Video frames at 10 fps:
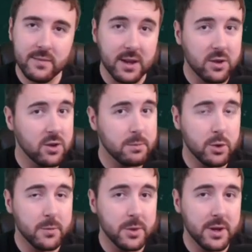They're good
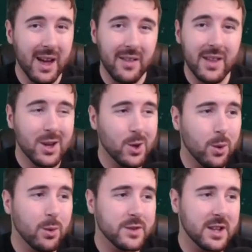movement, and that
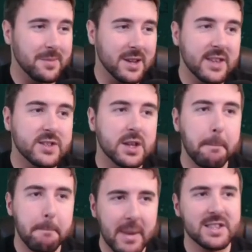claws element is
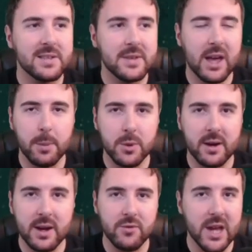going to massively help you
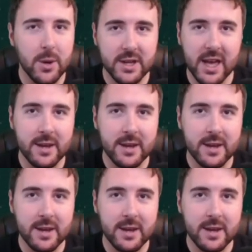out every now